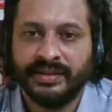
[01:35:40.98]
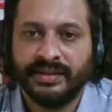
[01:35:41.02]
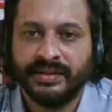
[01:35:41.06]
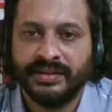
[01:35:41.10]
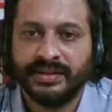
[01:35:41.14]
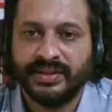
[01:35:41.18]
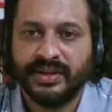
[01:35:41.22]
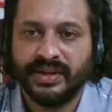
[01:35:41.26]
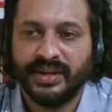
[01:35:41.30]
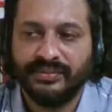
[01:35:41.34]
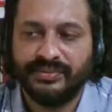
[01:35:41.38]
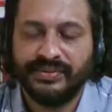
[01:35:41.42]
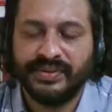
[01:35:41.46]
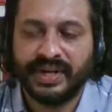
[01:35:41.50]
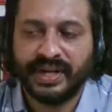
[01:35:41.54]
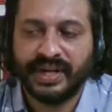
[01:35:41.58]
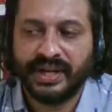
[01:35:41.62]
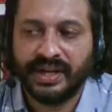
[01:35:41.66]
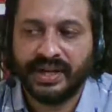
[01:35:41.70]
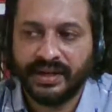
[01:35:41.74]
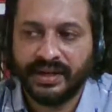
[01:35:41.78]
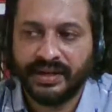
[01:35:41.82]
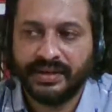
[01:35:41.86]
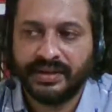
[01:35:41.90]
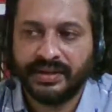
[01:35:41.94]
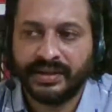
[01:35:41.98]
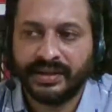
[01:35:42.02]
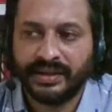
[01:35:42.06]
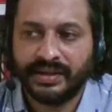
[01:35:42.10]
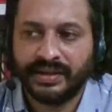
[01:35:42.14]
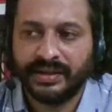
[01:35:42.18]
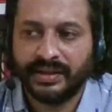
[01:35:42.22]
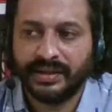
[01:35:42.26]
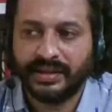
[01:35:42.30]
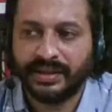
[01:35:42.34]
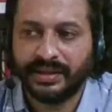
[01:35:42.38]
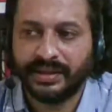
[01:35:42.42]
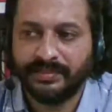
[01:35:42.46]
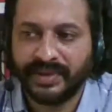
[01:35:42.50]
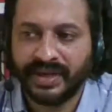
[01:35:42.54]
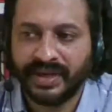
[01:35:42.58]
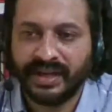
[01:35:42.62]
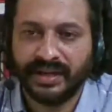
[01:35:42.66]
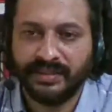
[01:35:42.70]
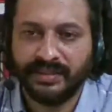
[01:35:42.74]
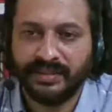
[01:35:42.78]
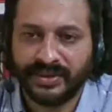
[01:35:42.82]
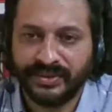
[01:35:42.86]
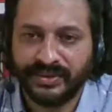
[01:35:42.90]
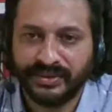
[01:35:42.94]
So if you read
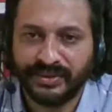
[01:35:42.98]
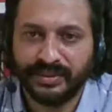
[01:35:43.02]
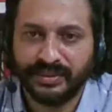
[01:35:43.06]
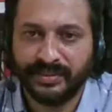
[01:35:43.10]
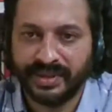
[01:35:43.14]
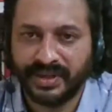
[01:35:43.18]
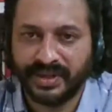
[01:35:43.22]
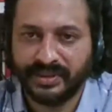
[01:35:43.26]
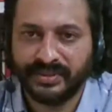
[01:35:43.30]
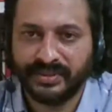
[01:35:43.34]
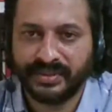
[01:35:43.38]
Malayala Manorama